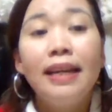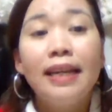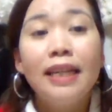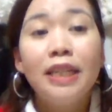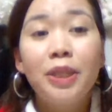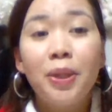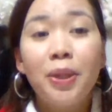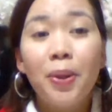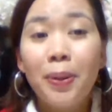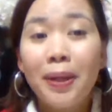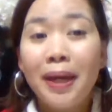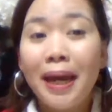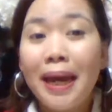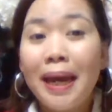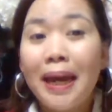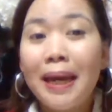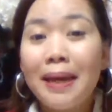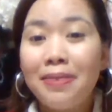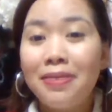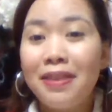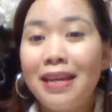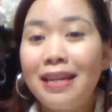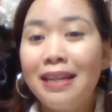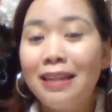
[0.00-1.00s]
It's
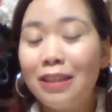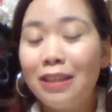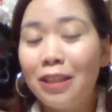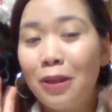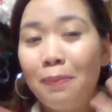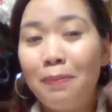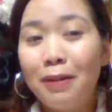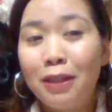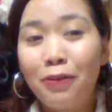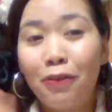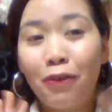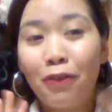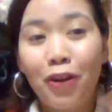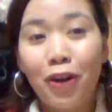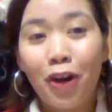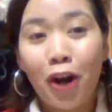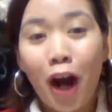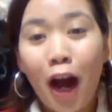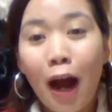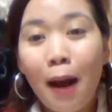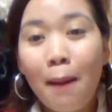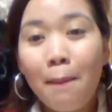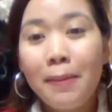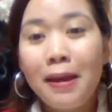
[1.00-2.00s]
okay. Thank you so much for
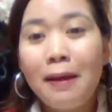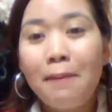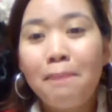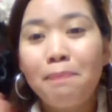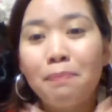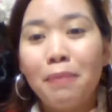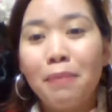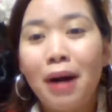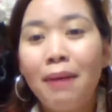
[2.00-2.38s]
coming.